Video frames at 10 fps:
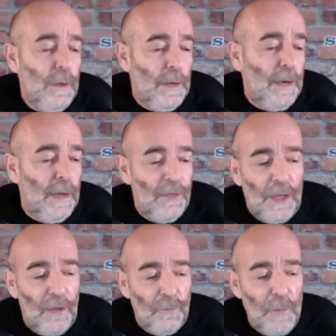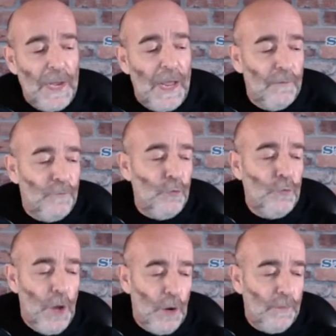And I think, as many of you
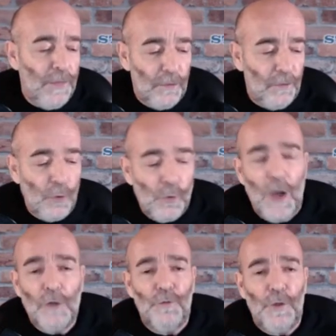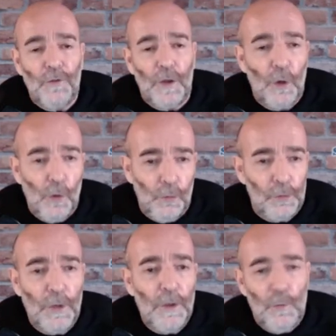know, that this whole country is on hold
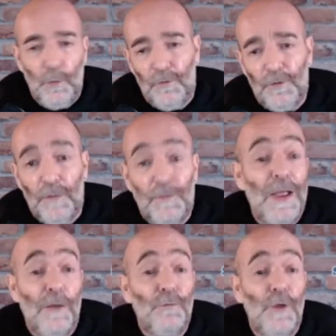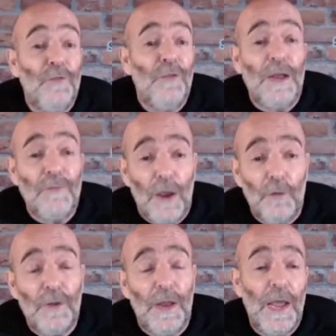with stuff. I have friends that have a
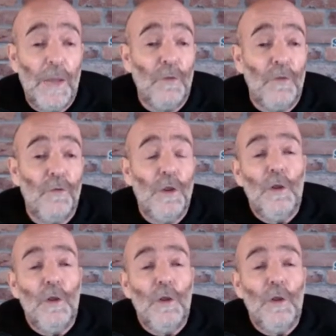house in the Hamptons.